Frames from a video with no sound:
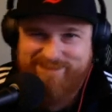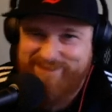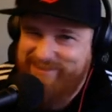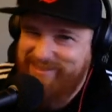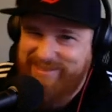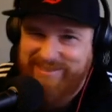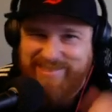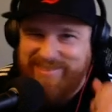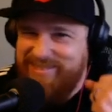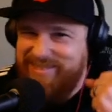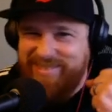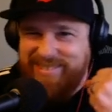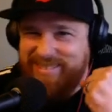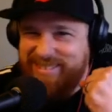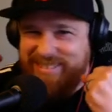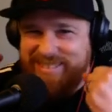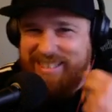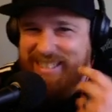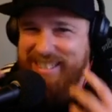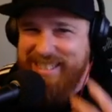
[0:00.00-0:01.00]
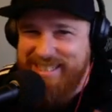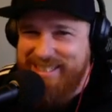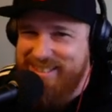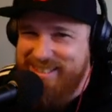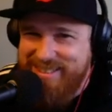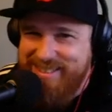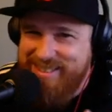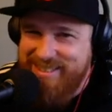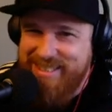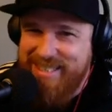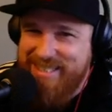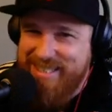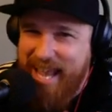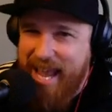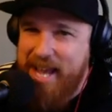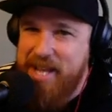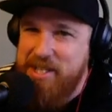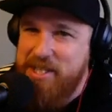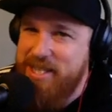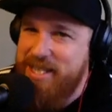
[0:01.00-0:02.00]
Oh, this
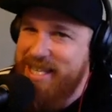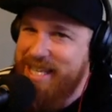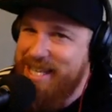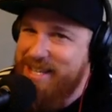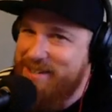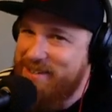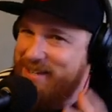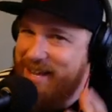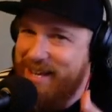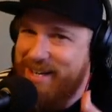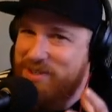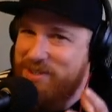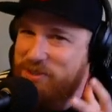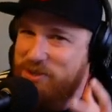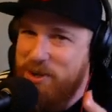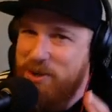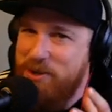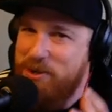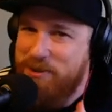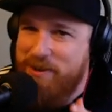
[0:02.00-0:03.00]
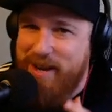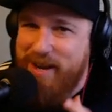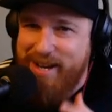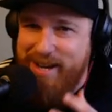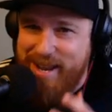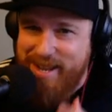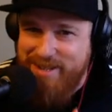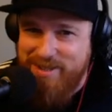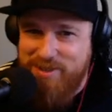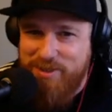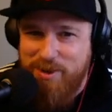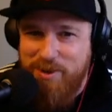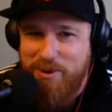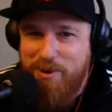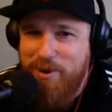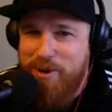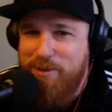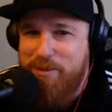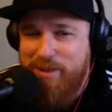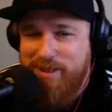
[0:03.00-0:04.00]
age of the internet is so great and so
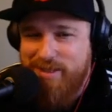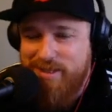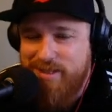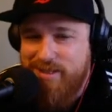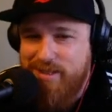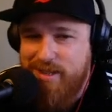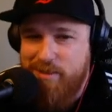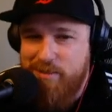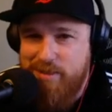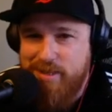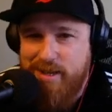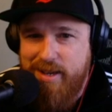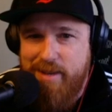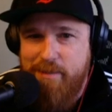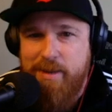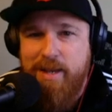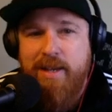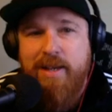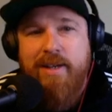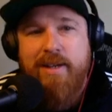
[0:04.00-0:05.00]
horrible at the same time.